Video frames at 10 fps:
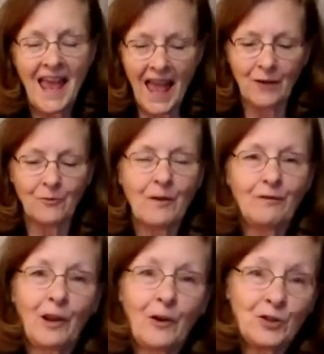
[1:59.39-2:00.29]
and
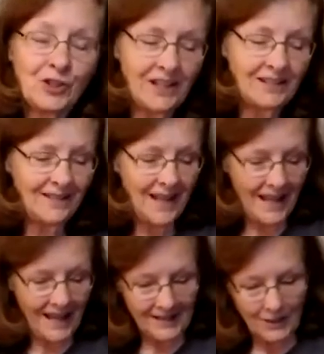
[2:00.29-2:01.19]
revolution
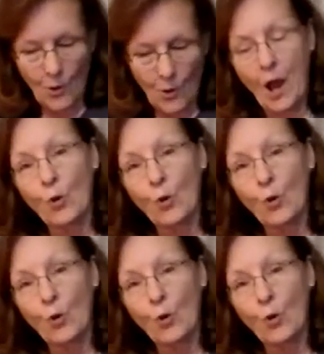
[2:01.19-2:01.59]
is going